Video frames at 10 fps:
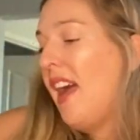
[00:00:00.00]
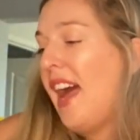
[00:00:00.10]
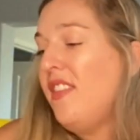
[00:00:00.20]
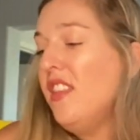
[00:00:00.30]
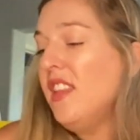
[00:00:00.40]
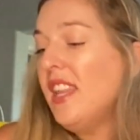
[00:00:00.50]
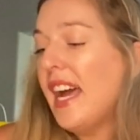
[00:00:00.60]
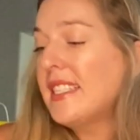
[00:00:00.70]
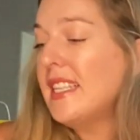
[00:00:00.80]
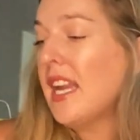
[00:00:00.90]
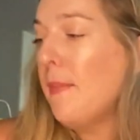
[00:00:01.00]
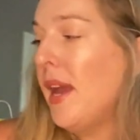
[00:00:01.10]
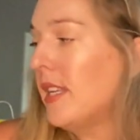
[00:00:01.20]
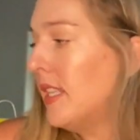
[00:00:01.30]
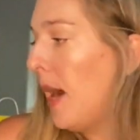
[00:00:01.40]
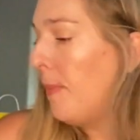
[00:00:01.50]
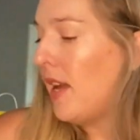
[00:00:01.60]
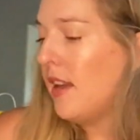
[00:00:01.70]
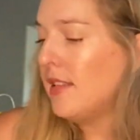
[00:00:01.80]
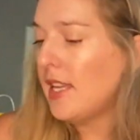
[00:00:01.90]
And then the last thing I picked up
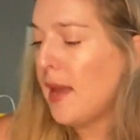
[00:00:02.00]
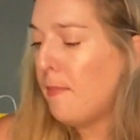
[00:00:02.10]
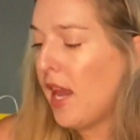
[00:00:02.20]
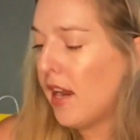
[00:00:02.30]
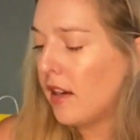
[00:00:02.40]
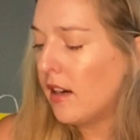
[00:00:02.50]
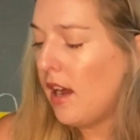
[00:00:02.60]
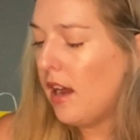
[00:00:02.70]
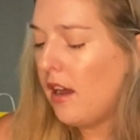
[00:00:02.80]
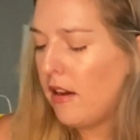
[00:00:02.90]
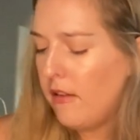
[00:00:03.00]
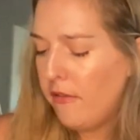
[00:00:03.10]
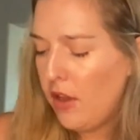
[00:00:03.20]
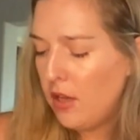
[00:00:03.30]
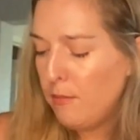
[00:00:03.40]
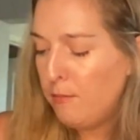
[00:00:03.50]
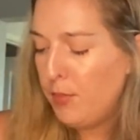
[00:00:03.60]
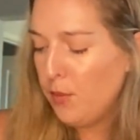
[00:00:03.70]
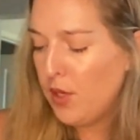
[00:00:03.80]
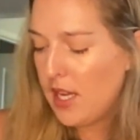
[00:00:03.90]
is a pair of
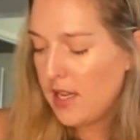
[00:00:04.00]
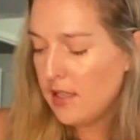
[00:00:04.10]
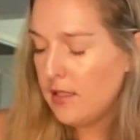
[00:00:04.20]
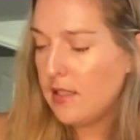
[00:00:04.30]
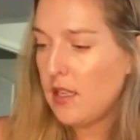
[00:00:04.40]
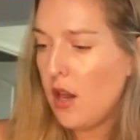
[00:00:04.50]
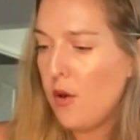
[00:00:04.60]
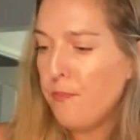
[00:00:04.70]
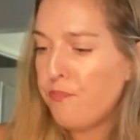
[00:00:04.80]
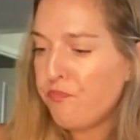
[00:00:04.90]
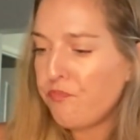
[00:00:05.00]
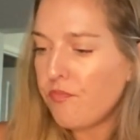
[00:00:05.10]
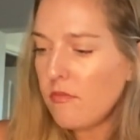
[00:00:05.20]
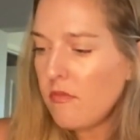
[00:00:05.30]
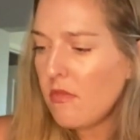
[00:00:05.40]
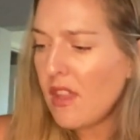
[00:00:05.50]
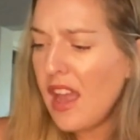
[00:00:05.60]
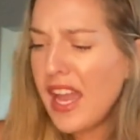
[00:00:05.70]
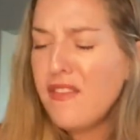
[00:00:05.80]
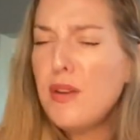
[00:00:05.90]
booties. So
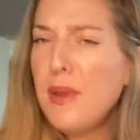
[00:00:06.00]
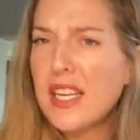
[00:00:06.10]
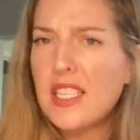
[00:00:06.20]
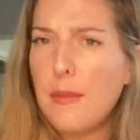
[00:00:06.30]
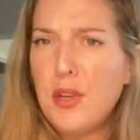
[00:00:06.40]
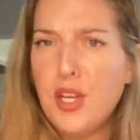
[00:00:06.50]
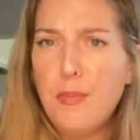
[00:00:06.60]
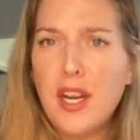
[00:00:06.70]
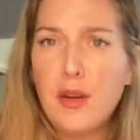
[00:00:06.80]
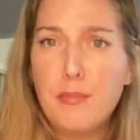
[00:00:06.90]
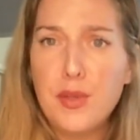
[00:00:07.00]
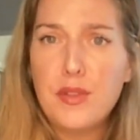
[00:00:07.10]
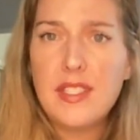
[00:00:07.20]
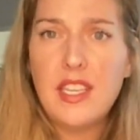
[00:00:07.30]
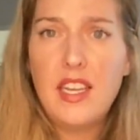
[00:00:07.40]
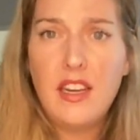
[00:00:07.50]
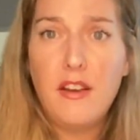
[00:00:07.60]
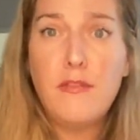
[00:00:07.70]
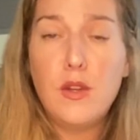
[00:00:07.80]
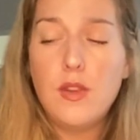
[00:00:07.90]
I haven't picked up a new pair of boots in
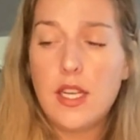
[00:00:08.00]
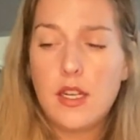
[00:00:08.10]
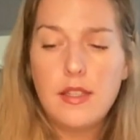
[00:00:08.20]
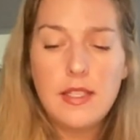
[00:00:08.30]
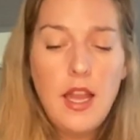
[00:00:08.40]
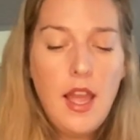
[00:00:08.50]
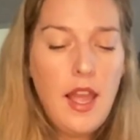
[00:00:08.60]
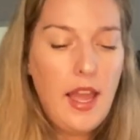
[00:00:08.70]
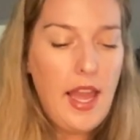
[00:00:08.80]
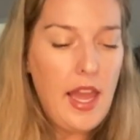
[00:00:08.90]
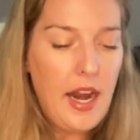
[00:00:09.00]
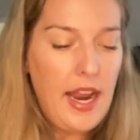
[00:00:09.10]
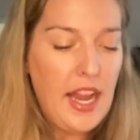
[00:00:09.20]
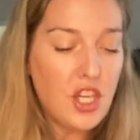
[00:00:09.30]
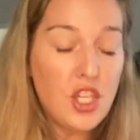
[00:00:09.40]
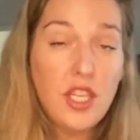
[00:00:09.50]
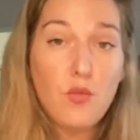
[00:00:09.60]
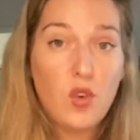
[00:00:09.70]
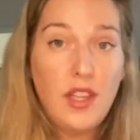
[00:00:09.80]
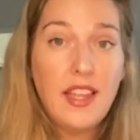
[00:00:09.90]
a few years. And I actually
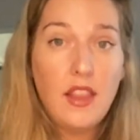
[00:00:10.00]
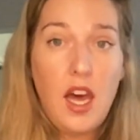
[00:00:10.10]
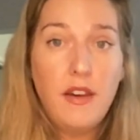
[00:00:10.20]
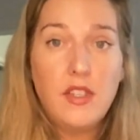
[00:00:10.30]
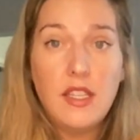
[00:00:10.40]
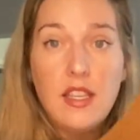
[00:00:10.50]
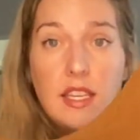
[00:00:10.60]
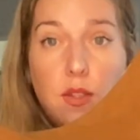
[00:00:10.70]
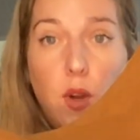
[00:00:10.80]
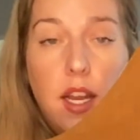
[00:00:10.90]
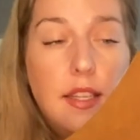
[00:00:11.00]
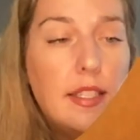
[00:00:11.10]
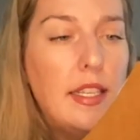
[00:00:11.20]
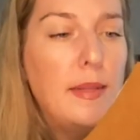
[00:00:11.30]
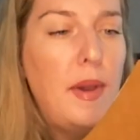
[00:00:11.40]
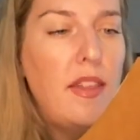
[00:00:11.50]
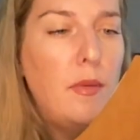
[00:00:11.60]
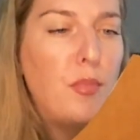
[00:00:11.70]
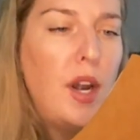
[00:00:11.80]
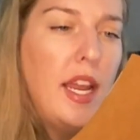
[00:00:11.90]
really loved these ones. It's by the
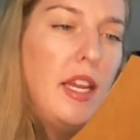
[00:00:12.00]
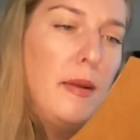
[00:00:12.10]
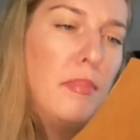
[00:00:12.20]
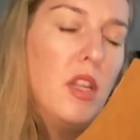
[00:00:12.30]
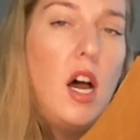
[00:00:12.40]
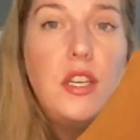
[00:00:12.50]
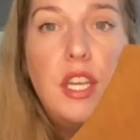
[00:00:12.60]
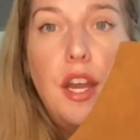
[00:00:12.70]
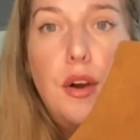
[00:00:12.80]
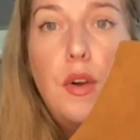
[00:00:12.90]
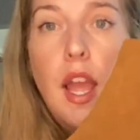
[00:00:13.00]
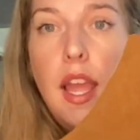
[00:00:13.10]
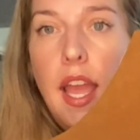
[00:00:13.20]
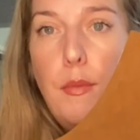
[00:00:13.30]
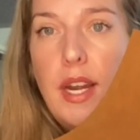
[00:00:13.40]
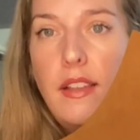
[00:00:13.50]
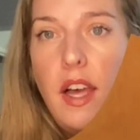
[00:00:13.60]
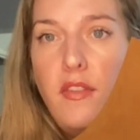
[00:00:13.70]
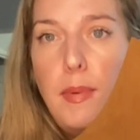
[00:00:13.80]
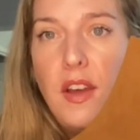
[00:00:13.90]
brand Blondo. And what I
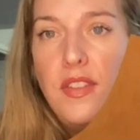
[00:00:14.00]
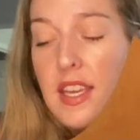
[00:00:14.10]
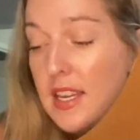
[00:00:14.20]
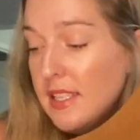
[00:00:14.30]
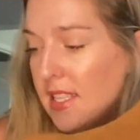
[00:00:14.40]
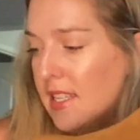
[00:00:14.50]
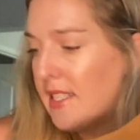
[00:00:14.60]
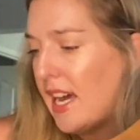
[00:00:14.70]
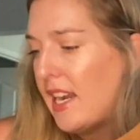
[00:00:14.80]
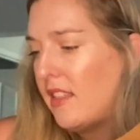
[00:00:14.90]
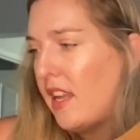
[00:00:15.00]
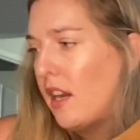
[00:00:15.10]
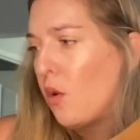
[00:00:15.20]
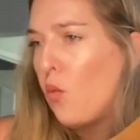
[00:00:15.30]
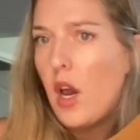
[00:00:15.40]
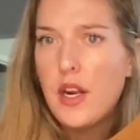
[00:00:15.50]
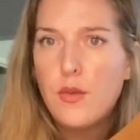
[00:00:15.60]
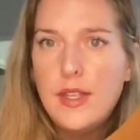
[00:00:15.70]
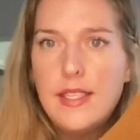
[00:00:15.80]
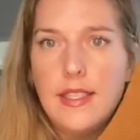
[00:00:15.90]
love about these is that they are water
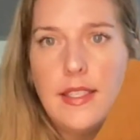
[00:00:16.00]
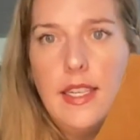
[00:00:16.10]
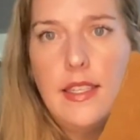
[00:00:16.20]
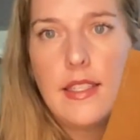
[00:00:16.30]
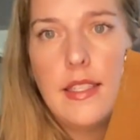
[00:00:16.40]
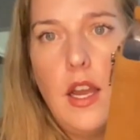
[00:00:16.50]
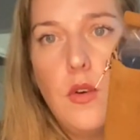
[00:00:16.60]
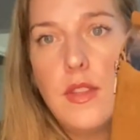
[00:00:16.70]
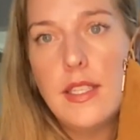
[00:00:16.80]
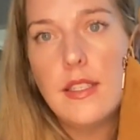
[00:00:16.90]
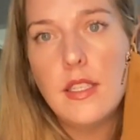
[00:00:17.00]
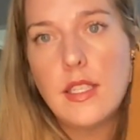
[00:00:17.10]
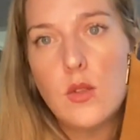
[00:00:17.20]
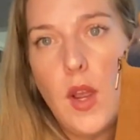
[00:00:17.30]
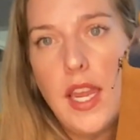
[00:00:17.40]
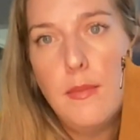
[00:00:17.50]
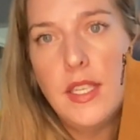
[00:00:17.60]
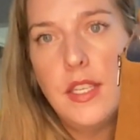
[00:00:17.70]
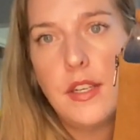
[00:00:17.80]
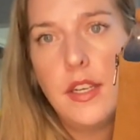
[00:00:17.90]
resistant. So this is a suede
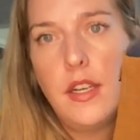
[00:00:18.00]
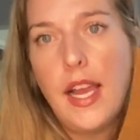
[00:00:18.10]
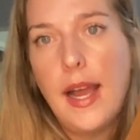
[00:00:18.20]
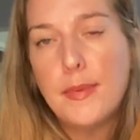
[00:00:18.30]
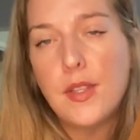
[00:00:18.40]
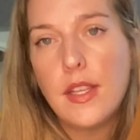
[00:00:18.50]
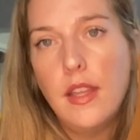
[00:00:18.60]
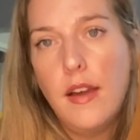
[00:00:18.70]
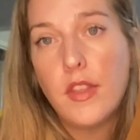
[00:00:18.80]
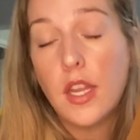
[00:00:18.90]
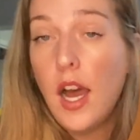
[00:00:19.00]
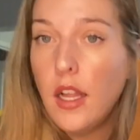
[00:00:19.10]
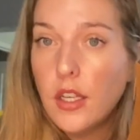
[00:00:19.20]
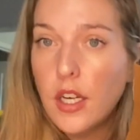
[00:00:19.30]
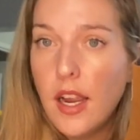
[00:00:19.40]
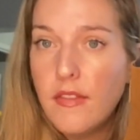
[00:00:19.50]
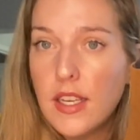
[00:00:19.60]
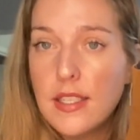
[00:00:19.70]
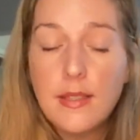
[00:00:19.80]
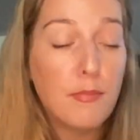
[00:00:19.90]
material. I absolutely love the color of
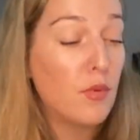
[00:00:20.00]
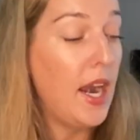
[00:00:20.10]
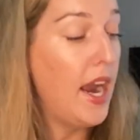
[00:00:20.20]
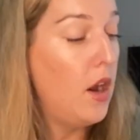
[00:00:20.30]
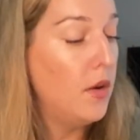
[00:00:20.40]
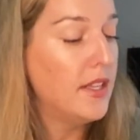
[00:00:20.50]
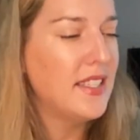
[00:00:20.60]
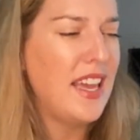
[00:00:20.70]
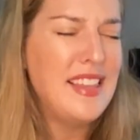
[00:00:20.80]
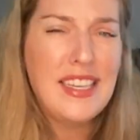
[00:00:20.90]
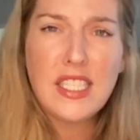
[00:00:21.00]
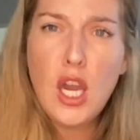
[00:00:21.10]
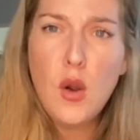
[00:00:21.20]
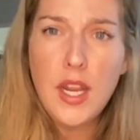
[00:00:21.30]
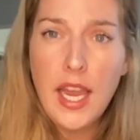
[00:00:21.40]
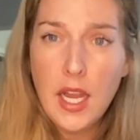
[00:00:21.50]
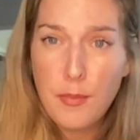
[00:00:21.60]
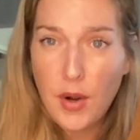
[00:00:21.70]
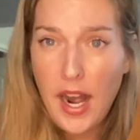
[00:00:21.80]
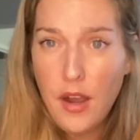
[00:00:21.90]
this brown. It's I think it's cognac
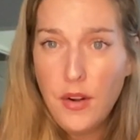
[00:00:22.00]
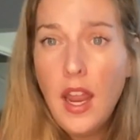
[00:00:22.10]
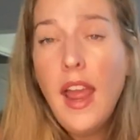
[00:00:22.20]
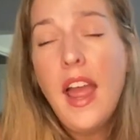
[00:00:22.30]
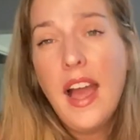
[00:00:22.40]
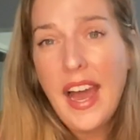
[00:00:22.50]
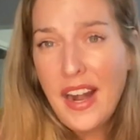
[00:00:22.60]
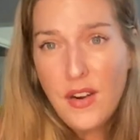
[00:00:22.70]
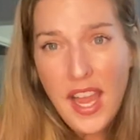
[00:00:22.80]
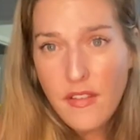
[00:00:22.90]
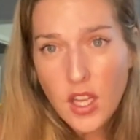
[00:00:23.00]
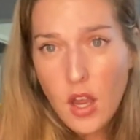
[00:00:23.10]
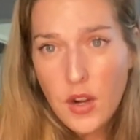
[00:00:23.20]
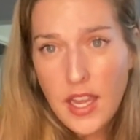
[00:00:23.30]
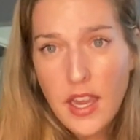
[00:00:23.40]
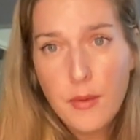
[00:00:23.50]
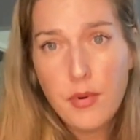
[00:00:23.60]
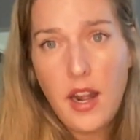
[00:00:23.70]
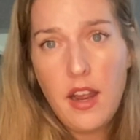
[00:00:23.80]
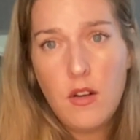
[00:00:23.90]
brown. I don't have a cognac
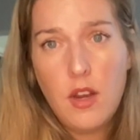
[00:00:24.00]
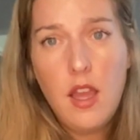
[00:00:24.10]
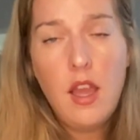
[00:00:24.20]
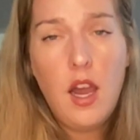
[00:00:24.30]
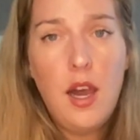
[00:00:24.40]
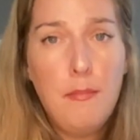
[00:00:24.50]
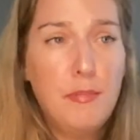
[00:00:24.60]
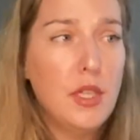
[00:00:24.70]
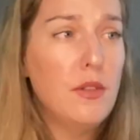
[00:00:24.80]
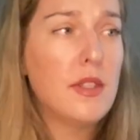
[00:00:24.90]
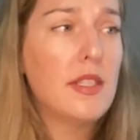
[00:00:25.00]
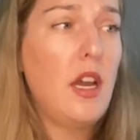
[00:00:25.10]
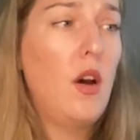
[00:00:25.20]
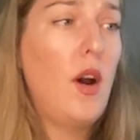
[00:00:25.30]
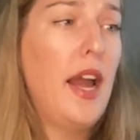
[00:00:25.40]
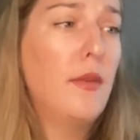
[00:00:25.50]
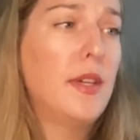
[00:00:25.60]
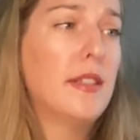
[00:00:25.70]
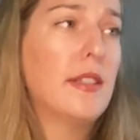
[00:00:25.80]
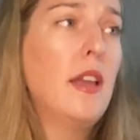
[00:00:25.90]
brown um, boot, so I
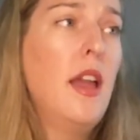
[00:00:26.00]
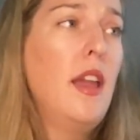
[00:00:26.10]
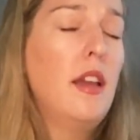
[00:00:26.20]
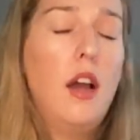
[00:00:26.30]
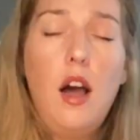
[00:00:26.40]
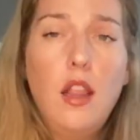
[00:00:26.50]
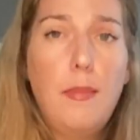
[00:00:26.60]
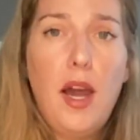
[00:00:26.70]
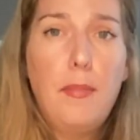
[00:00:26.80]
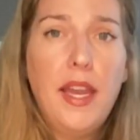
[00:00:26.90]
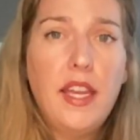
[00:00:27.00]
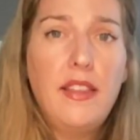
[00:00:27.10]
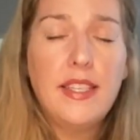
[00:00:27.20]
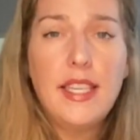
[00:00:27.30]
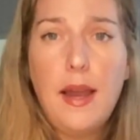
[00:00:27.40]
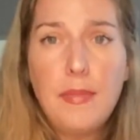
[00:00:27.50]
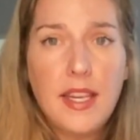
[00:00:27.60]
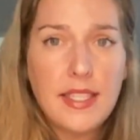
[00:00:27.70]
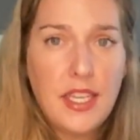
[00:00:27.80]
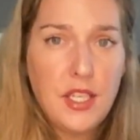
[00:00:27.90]
was all about picking this up
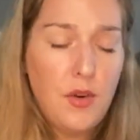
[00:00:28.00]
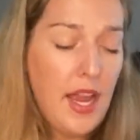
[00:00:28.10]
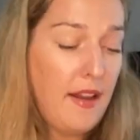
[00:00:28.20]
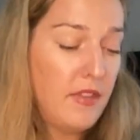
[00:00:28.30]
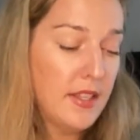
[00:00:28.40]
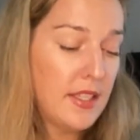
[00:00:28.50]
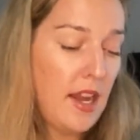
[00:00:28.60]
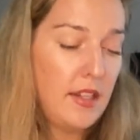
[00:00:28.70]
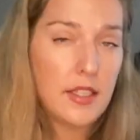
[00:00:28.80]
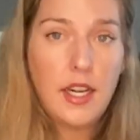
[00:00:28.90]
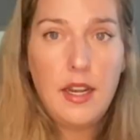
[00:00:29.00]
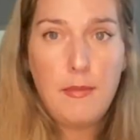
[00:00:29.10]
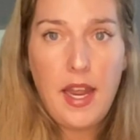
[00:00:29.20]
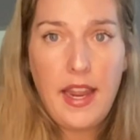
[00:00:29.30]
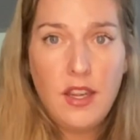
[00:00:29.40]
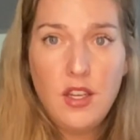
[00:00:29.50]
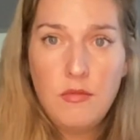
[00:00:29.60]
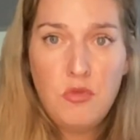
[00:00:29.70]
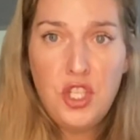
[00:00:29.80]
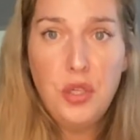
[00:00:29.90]
because I don't have this color in my
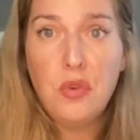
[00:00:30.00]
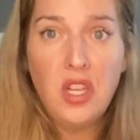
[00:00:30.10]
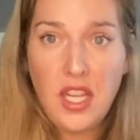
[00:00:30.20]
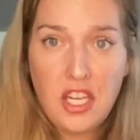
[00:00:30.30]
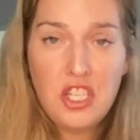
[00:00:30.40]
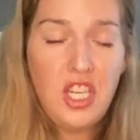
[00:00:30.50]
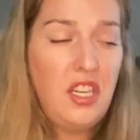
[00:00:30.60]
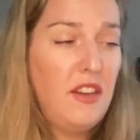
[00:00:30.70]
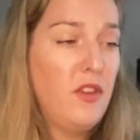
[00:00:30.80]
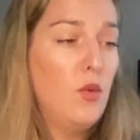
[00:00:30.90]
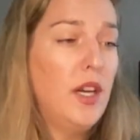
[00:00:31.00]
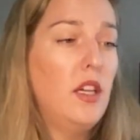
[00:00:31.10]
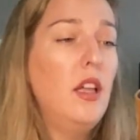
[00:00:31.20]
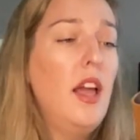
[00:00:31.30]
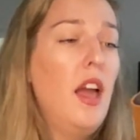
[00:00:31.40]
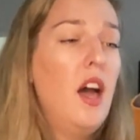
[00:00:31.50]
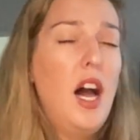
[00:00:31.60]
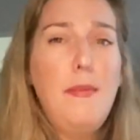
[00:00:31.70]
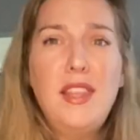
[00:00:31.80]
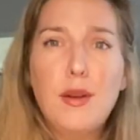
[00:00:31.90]
shoe collection, if you will.
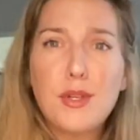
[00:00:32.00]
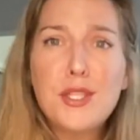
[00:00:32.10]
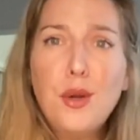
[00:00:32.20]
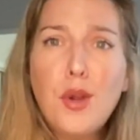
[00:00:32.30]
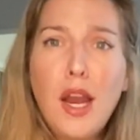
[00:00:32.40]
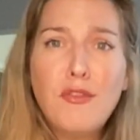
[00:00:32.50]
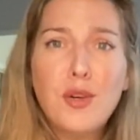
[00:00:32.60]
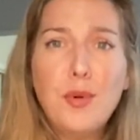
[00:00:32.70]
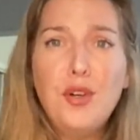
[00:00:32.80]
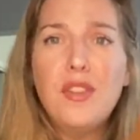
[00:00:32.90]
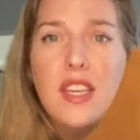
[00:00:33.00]
Um, and they were so comfortable.